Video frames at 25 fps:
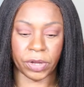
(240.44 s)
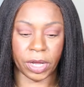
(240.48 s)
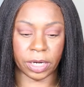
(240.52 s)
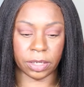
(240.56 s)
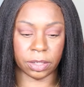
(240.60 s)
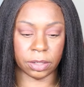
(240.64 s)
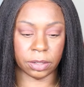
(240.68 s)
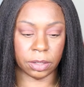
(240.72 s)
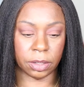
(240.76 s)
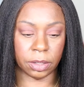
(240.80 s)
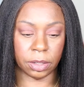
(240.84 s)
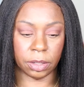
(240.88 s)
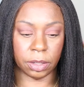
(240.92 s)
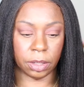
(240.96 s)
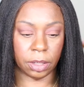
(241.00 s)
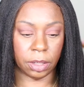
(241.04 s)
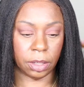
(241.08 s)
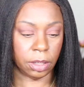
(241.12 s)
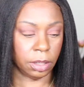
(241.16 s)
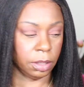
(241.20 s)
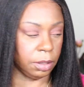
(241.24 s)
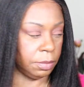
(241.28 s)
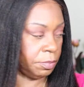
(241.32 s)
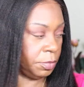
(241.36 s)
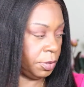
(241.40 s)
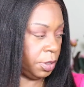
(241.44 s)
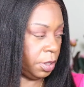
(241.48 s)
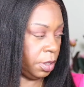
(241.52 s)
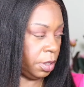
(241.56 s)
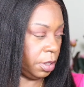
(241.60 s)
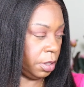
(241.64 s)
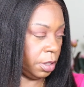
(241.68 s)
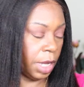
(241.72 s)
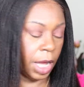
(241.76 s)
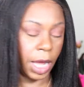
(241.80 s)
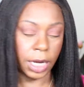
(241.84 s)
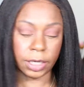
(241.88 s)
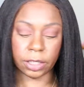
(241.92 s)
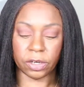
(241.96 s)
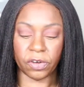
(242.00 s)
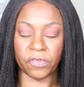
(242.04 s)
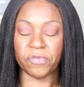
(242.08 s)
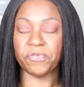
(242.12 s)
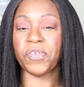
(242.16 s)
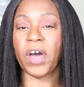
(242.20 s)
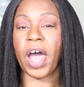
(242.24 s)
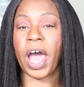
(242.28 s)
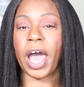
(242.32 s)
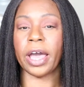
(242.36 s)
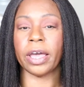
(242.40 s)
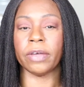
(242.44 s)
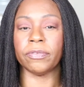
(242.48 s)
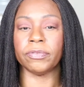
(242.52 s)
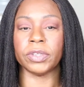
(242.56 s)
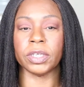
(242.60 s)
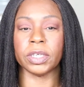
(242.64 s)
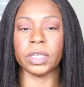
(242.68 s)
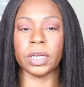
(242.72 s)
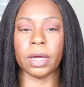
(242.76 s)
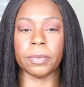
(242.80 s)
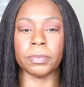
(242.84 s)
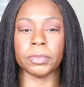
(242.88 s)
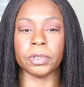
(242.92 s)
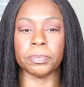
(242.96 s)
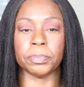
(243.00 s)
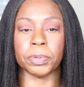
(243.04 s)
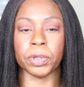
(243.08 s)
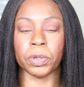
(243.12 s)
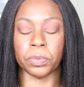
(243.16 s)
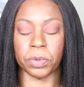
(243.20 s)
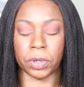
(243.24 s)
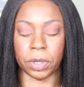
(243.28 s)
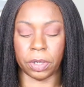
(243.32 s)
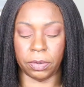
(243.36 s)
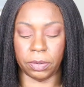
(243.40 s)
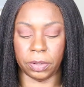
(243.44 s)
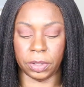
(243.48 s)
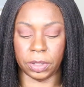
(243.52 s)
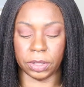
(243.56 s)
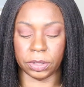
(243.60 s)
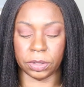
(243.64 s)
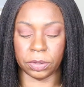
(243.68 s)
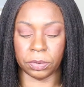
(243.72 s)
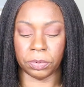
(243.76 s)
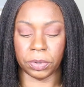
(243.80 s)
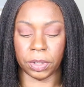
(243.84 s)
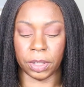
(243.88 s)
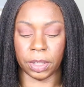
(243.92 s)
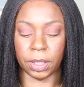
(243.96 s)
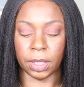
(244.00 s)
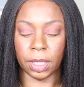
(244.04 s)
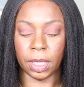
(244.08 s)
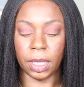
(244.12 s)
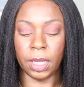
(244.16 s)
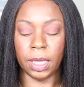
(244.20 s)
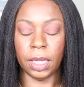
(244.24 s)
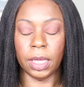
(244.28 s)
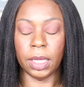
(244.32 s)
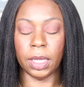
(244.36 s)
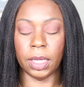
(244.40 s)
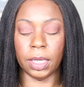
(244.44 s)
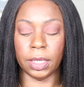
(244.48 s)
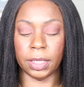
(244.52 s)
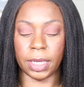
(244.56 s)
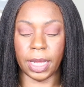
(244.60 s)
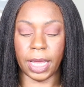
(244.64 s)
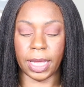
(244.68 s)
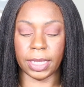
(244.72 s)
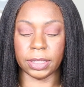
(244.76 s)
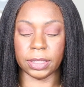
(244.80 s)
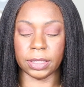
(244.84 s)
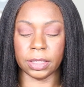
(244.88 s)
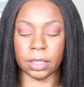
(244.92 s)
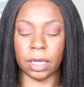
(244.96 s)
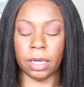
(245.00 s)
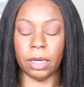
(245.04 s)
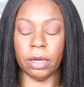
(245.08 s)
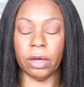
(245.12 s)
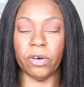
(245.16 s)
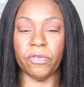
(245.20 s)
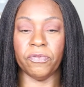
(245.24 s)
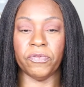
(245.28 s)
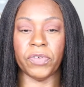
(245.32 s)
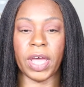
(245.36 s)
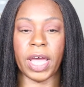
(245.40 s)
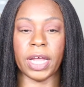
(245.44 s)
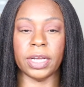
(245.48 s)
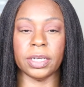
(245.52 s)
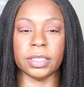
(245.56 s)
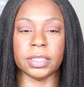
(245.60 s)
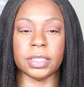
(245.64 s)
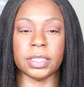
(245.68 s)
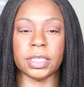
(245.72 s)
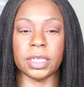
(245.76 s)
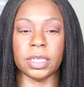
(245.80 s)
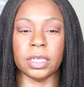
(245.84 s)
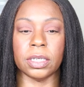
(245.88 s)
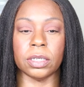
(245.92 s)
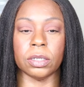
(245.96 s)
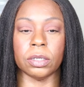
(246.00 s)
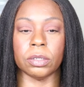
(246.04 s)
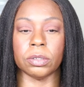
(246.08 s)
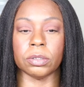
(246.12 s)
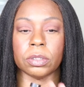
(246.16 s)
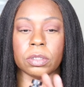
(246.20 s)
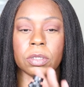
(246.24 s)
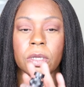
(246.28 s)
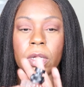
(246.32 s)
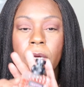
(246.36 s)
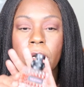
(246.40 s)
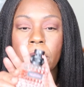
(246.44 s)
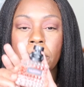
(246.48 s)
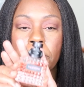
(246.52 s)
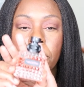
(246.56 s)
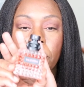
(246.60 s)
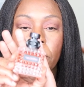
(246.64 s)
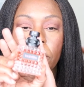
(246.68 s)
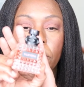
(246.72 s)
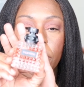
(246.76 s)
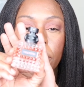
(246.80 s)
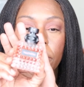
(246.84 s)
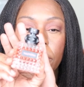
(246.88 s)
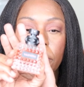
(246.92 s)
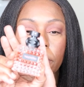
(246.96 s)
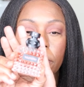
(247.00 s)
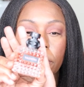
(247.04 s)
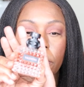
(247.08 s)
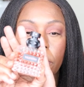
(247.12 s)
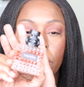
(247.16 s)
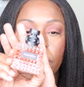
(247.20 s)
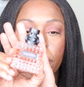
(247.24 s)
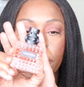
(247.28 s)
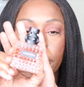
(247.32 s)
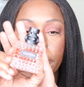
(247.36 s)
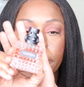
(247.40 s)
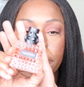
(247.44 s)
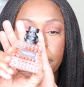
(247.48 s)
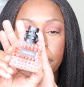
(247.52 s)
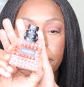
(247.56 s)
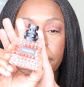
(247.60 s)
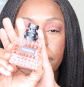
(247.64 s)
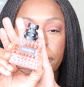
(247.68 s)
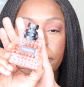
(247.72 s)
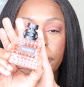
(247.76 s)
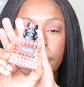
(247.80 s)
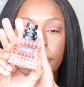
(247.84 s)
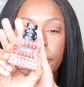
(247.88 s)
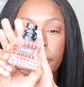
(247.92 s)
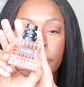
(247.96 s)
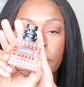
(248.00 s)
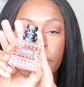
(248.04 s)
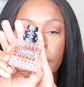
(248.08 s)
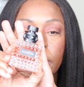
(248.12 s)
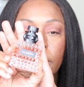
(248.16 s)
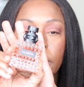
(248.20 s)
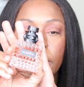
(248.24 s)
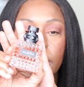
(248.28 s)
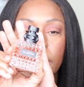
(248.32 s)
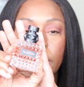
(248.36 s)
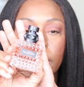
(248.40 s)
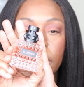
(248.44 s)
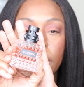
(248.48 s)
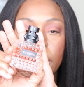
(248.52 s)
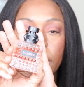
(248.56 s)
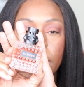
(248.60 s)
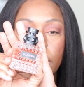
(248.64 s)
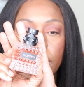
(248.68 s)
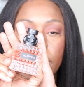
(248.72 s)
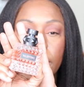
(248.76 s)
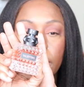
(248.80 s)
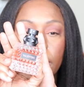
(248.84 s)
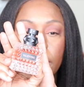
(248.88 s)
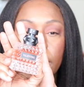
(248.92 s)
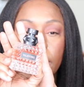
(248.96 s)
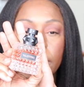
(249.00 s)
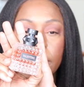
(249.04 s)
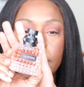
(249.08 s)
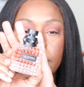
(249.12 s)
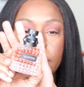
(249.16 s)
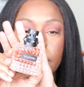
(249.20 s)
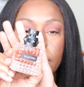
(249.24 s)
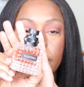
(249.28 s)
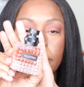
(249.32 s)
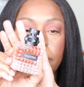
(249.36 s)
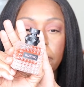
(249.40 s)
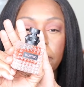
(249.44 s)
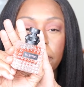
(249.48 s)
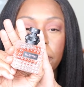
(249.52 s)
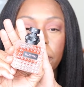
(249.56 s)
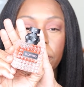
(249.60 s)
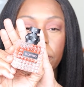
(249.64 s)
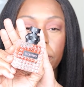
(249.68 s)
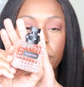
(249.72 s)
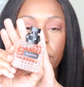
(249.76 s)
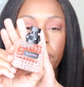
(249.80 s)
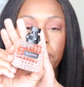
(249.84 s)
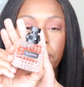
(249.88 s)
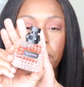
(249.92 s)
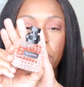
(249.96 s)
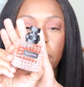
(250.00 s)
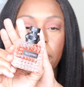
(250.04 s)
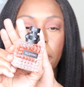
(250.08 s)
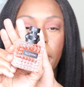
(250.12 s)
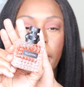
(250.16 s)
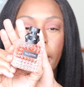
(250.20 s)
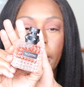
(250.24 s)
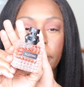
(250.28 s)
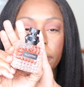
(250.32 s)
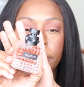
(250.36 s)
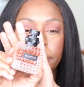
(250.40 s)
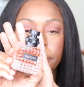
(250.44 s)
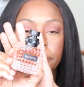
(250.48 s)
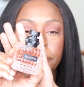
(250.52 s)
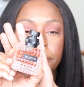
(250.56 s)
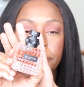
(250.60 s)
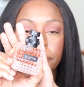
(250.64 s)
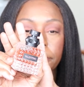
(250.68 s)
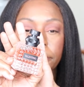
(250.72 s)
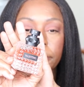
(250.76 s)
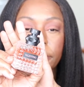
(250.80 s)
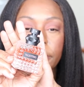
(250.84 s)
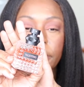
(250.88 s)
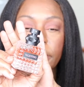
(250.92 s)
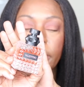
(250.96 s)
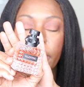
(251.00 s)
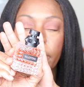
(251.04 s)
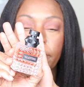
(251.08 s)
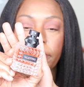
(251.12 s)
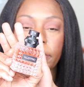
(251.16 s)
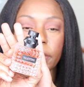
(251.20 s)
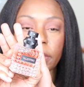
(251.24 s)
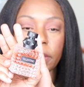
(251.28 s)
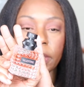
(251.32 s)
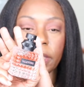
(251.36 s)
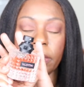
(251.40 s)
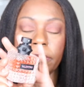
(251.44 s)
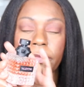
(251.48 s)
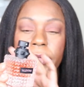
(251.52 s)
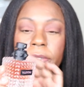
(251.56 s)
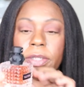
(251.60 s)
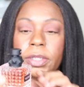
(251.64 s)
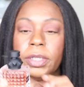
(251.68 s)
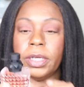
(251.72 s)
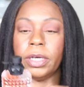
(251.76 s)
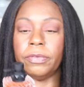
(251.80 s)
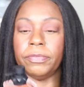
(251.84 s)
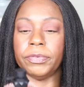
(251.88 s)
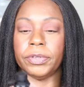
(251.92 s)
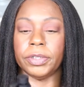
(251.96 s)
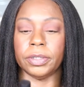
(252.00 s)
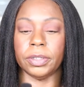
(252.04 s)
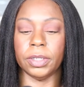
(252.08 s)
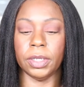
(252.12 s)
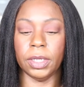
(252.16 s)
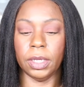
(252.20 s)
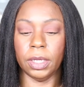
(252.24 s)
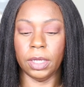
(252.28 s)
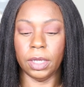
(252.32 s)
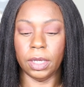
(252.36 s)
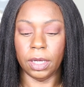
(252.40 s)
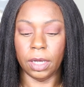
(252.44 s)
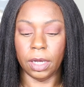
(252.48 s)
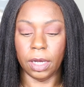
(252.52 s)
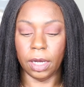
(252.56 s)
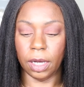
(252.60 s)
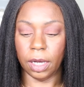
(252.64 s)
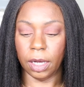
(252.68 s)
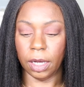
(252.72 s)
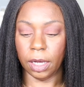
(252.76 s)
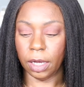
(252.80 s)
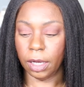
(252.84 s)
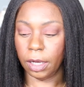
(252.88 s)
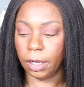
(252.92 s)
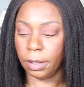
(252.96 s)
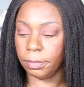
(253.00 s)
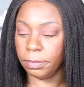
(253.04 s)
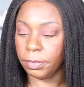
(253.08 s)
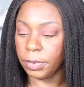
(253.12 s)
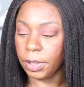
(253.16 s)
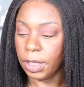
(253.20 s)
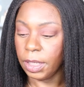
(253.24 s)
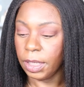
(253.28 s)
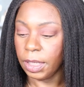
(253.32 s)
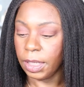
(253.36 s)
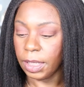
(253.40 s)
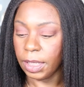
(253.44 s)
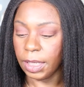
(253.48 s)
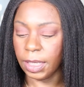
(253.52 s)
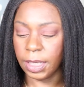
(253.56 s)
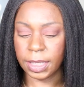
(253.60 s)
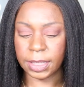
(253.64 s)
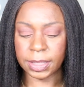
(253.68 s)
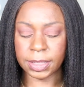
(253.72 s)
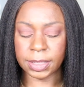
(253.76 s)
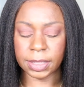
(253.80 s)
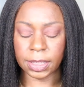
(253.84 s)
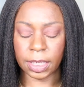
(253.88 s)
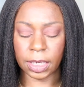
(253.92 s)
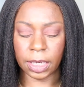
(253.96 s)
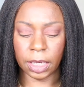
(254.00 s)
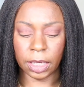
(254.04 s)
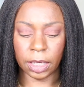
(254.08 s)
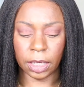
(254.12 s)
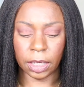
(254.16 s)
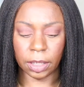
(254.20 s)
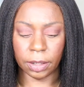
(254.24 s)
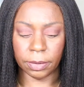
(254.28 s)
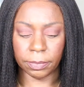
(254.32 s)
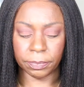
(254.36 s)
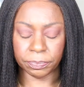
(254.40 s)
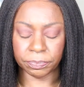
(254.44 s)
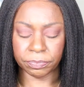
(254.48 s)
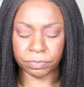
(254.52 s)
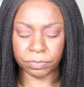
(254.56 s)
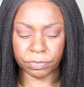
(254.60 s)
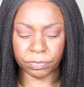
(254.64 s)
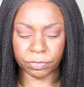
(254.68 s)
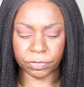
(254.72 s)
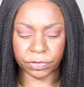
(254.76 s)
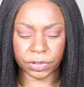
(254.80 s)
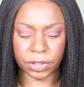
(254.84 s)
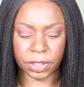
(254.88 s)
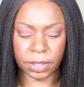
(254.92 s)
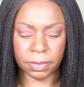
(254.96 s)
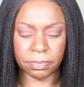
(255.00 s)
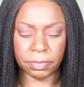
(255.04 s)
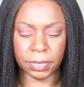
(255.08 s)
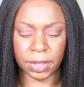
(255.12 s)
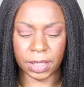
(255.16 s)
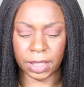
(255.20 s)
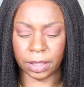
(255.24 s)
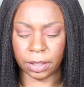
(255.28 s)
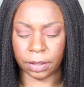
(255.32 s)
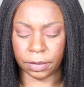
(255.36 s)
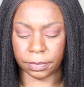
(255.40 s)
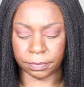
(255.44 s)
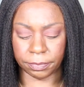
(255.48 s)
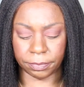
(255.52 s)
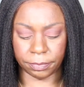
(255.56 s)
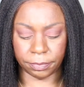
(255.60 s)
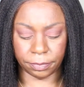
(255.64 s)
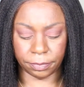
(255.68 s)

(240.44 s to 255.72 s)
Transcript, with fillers: out of the um, out of the five that I'm gonna be wearing this week, and that's uh, Valentino's Born in Roma. It's a beautiful bottle. Love it, love it, love it. Um, it's um, to me.